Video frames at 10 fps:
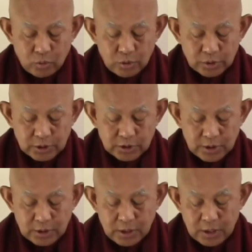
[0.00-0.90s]
6
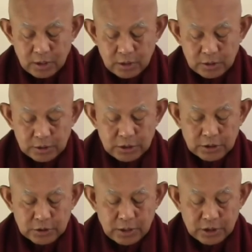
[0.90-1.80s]
internal,
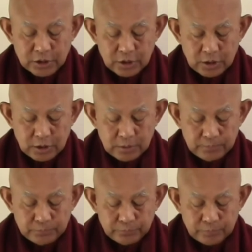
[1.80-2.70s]
6 external.
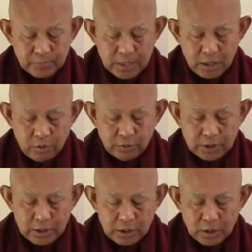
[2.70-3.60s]

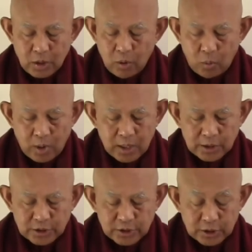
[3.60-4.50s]
Okay, what are the
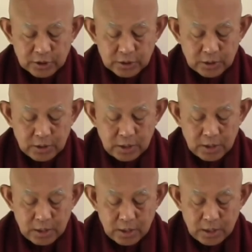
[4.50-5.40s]
6
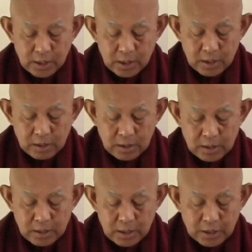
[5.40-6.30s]

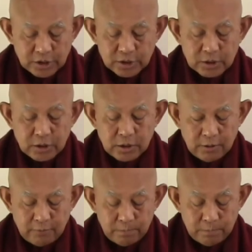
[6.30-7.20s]

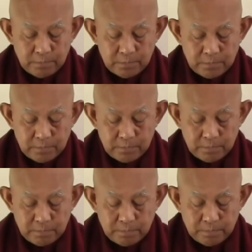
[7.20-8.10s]
external
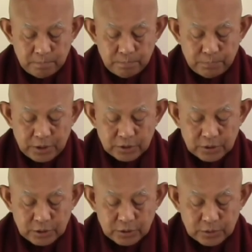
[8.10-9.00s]

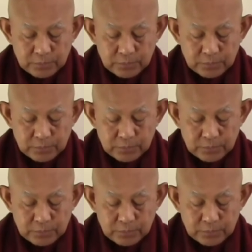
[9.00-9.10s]
bases?